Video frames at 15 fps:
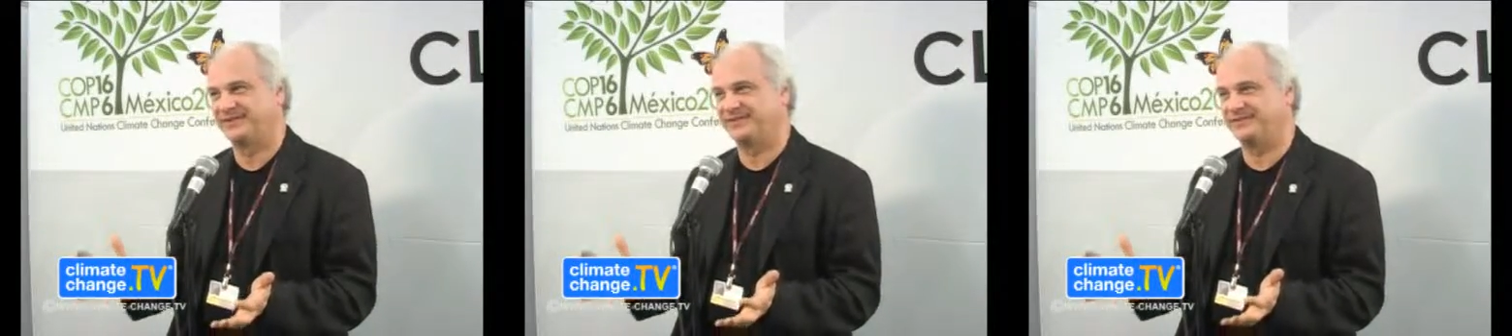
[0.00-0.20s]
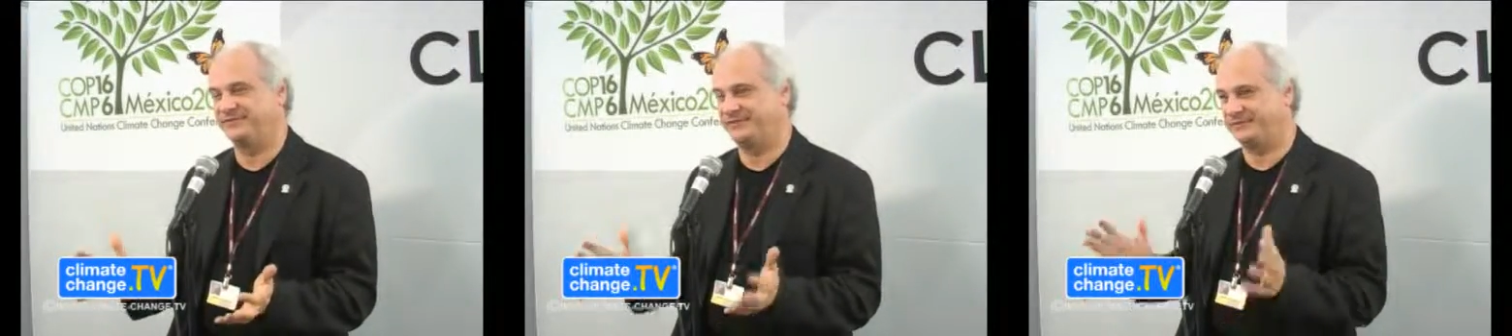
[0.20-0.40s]

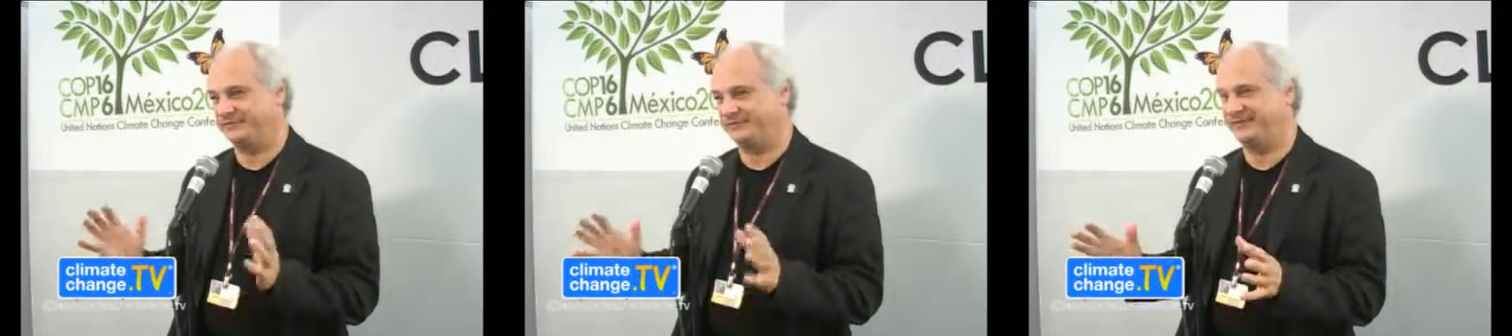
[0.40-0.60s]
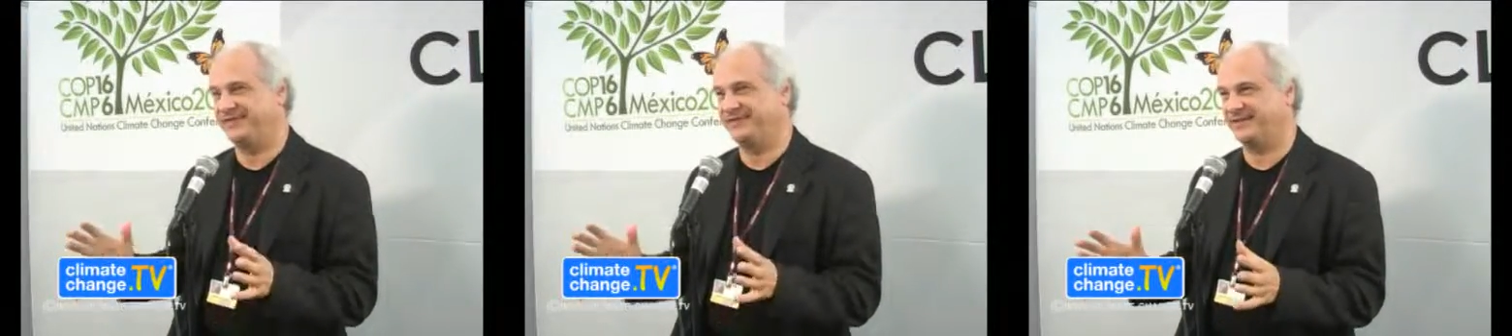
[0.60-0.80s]
because you
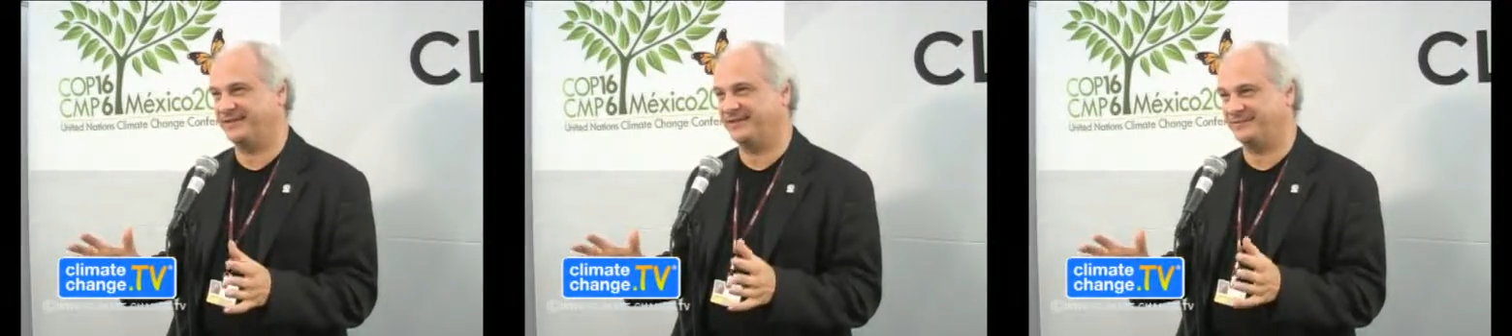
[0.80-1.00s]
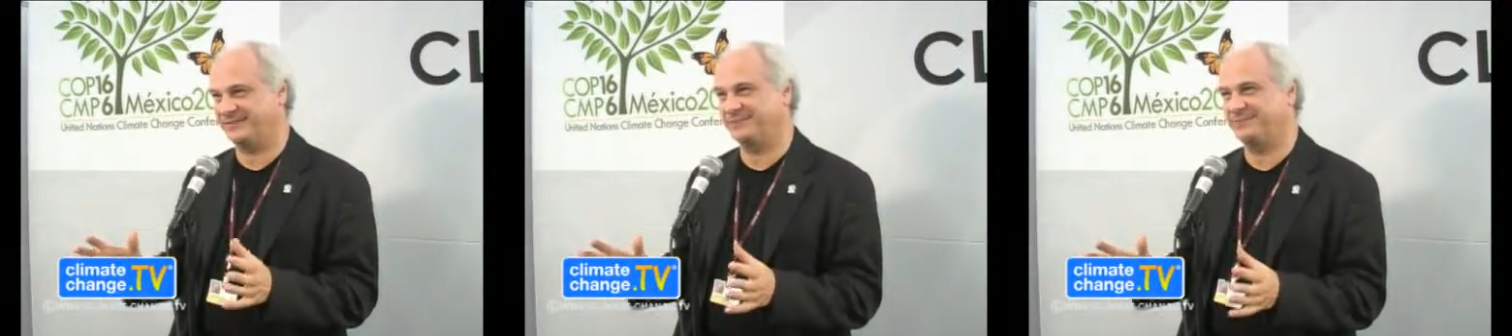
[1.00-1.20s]
can see
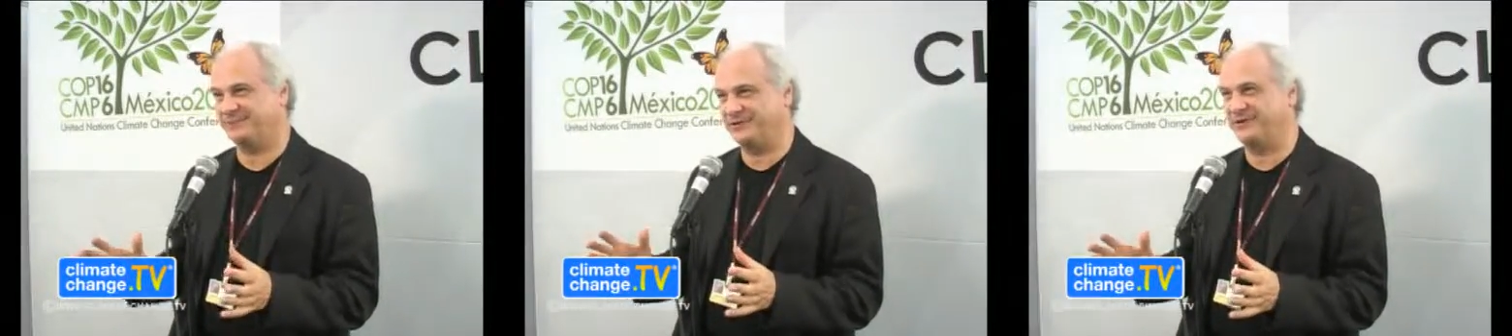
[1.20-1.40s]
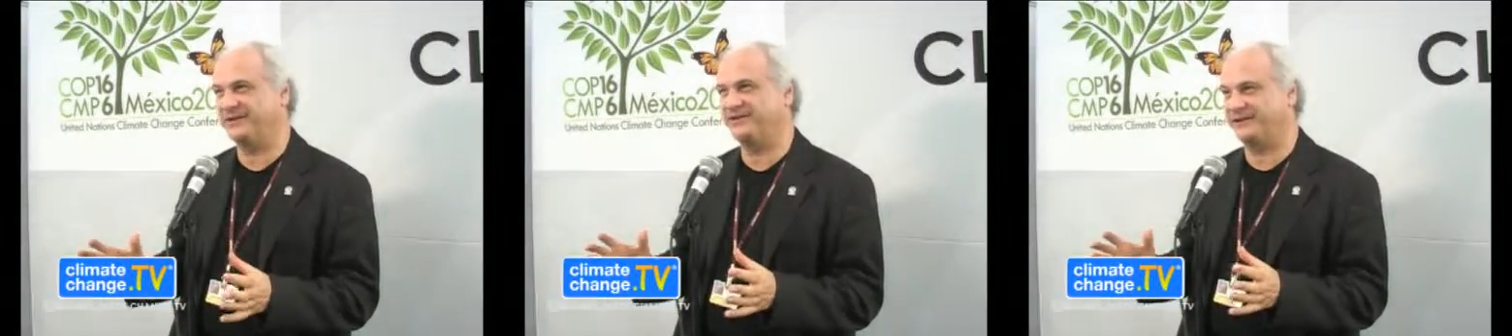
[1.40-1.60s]
that it
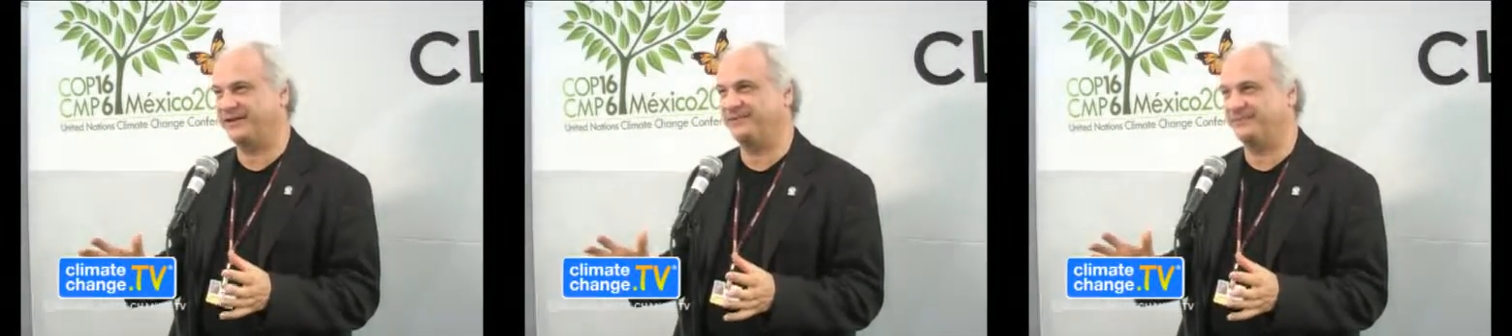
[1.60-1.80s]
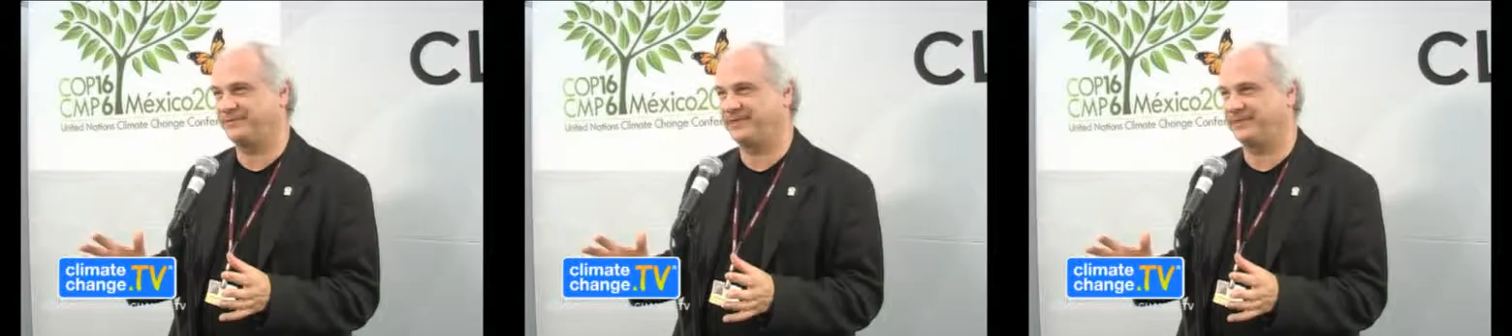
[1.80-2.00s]
doesn't belong in
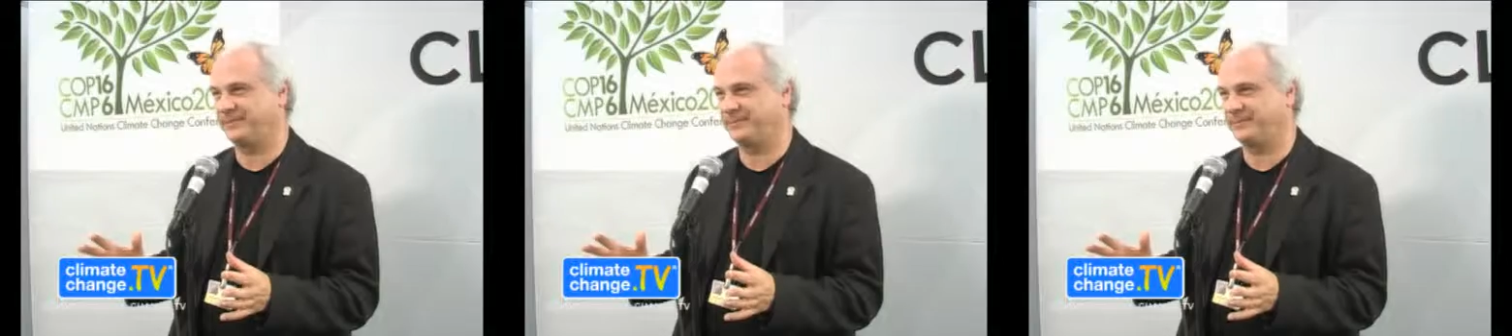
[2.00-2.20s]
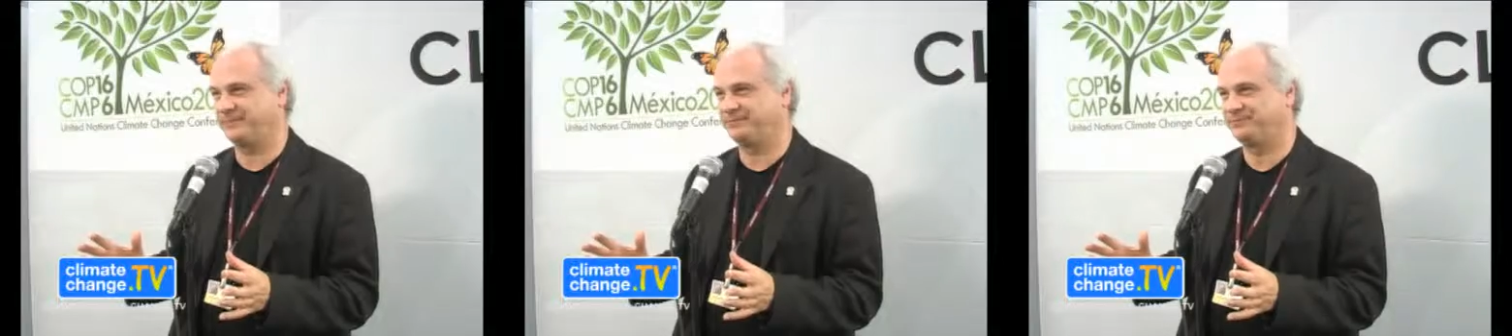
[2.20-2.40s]
that
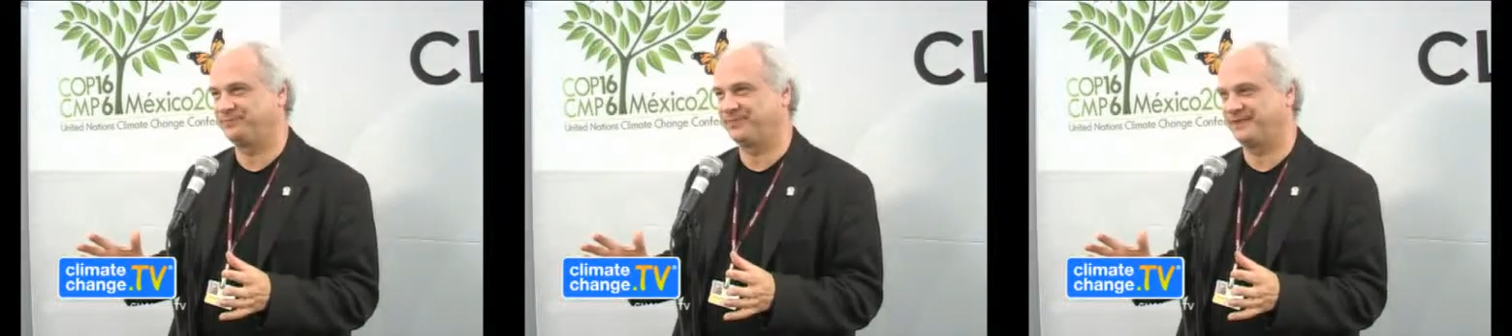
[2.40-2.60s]
environment.